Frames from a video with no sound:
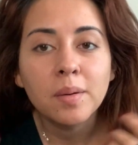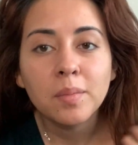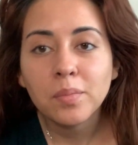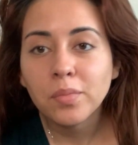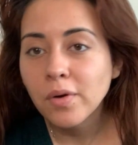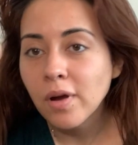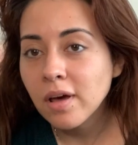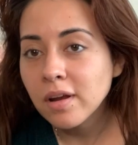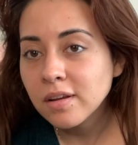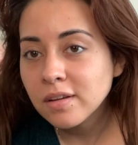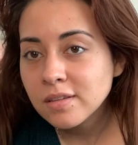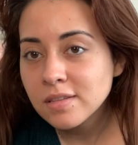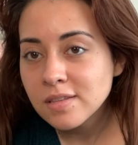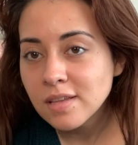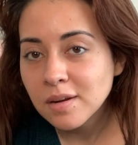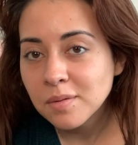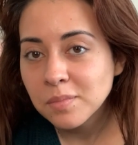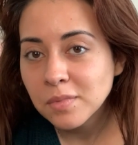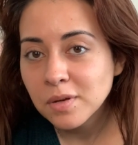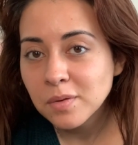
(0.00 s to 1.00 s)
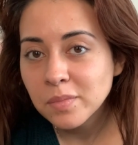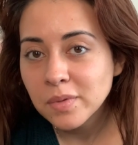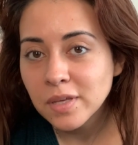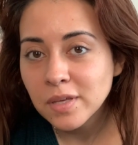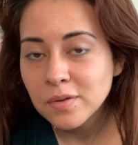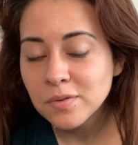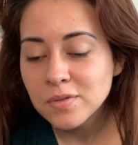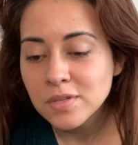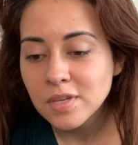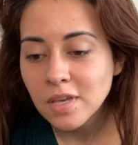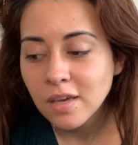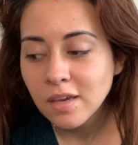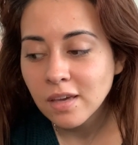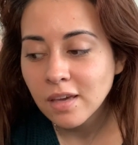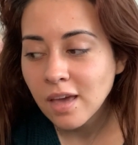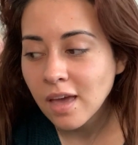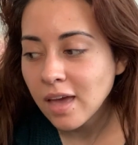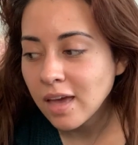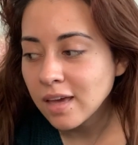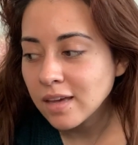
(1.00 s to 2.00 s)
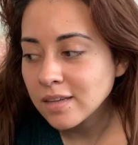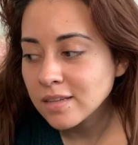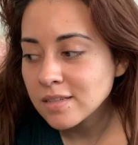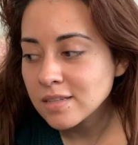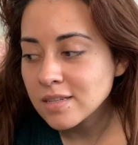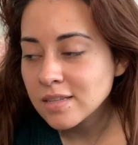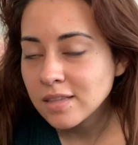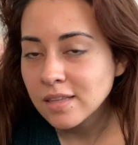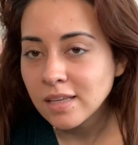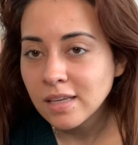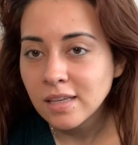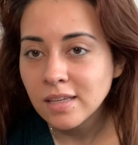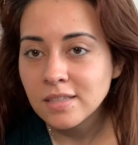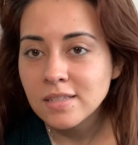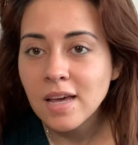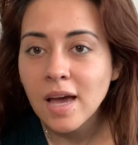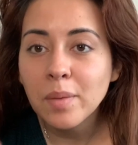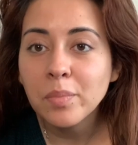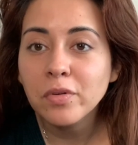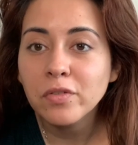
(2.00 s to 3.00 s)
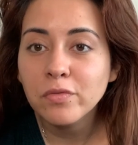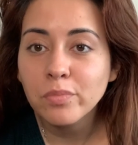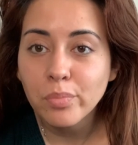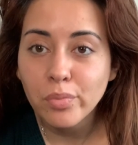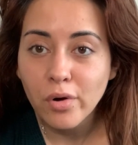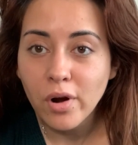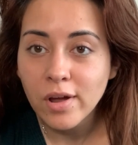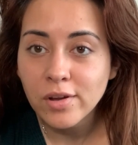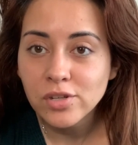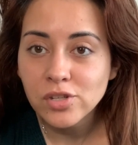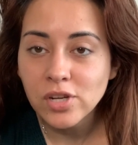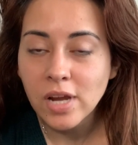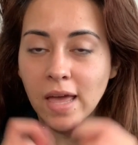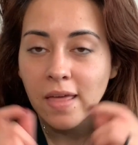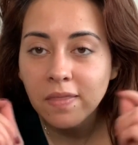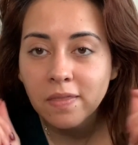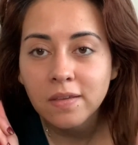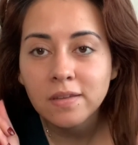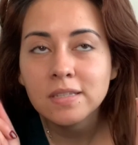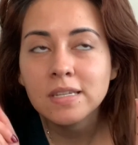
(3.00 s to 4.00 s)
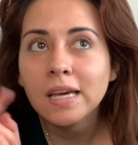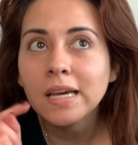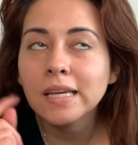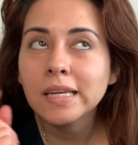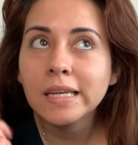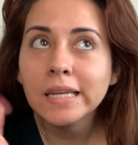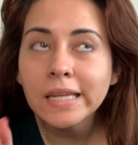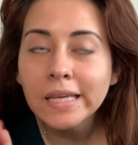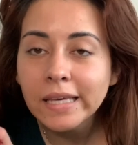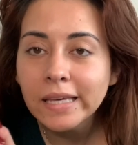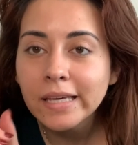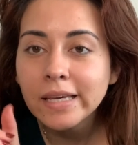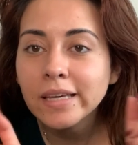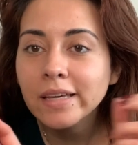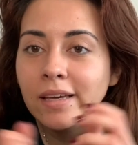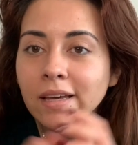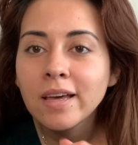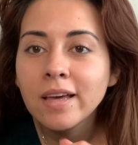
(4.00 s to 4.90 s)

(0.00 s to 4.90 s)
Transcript: products that I'm going to be using and the type of brush and the technique